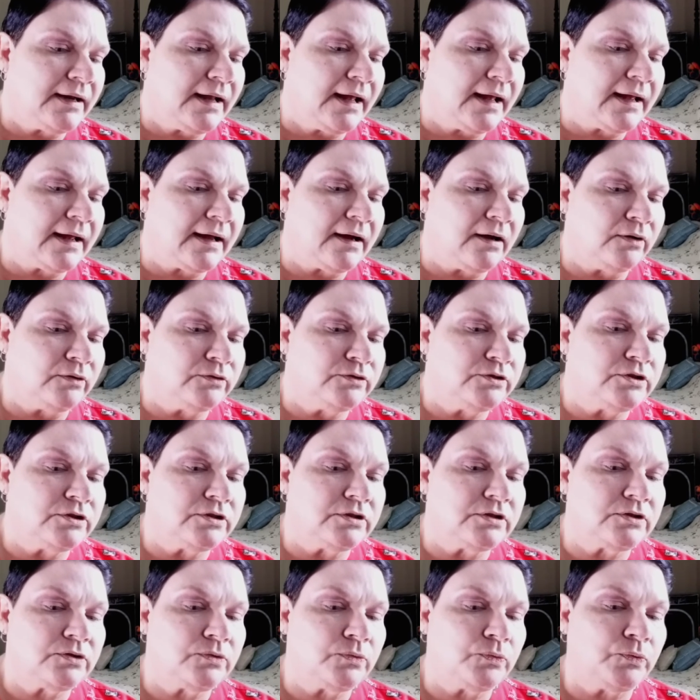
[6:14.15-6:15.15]
Hang on
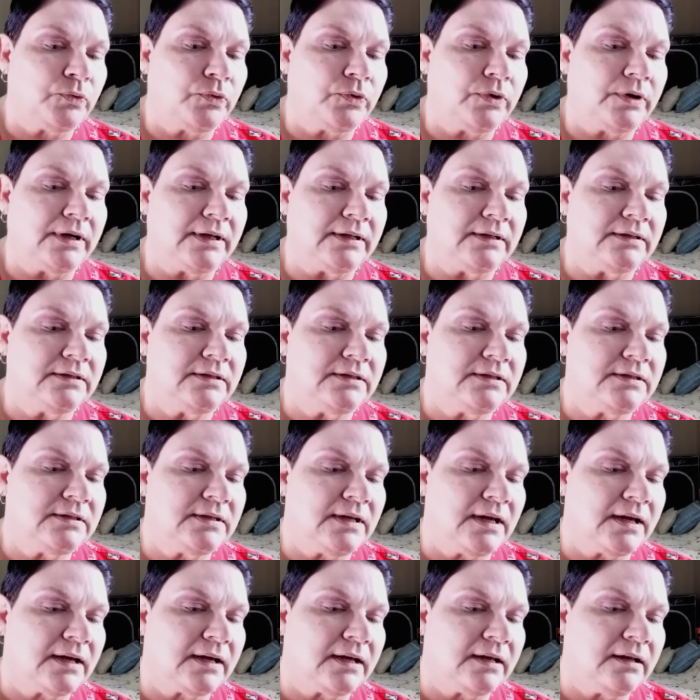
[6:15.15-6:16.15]
just one
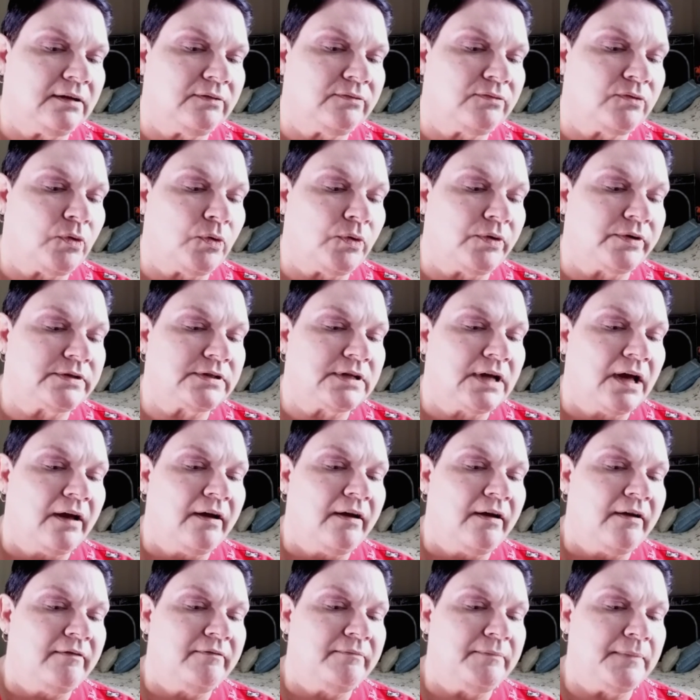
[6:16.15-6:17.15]
second. Of course,
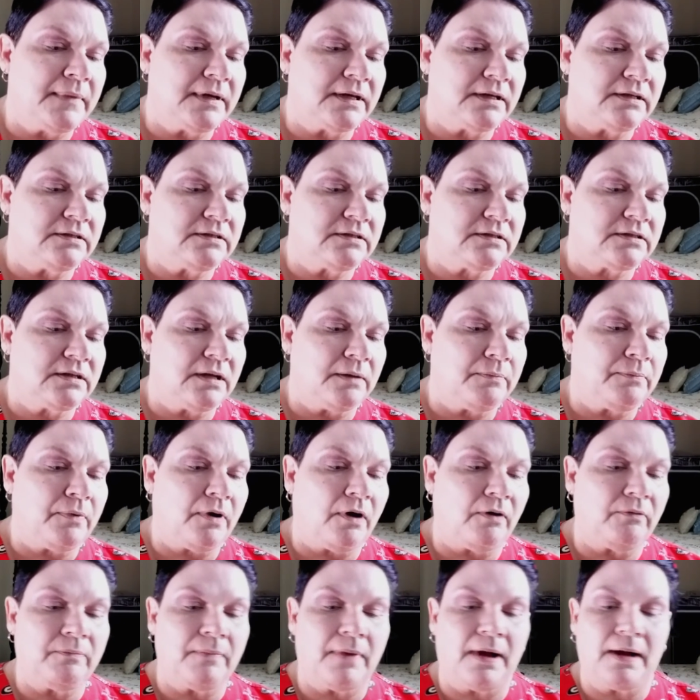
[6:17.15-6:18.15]
let me step
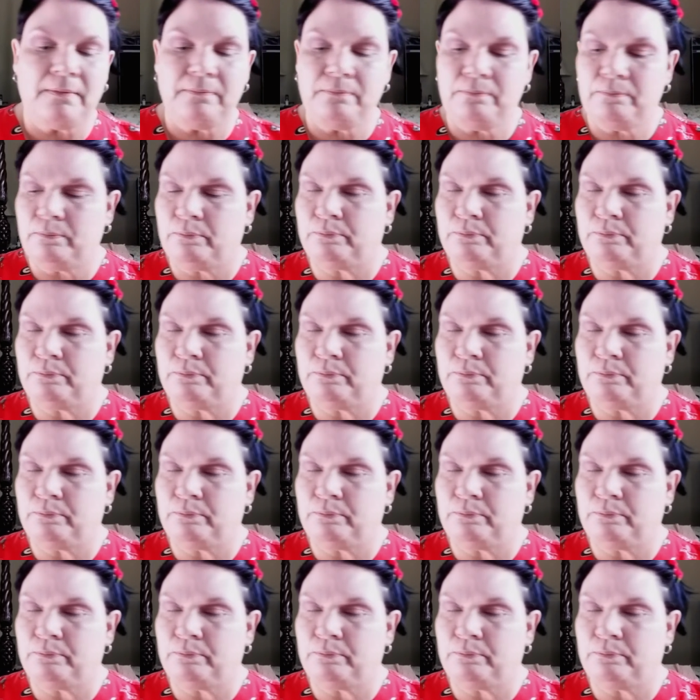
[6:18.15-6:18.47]
off my,